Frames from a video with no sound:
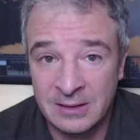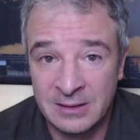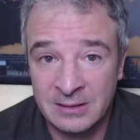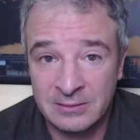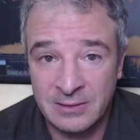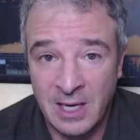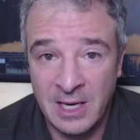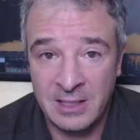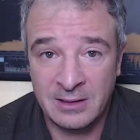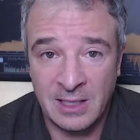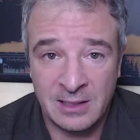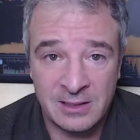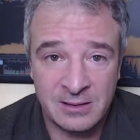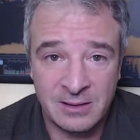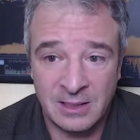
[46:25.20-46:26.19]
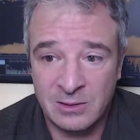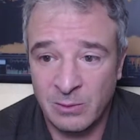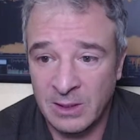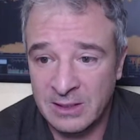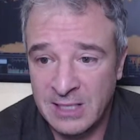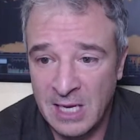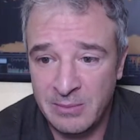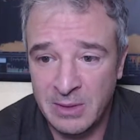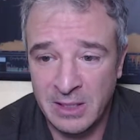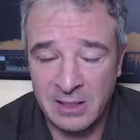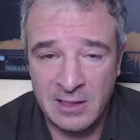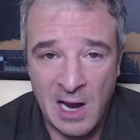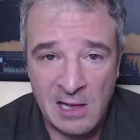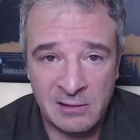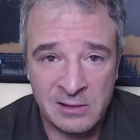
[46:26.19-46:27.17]
Right? That's that's what, ten million
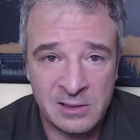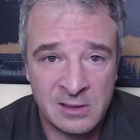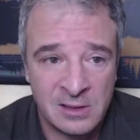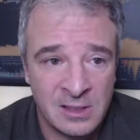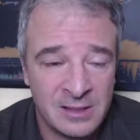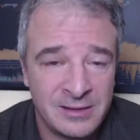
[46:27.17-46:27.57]
dollars?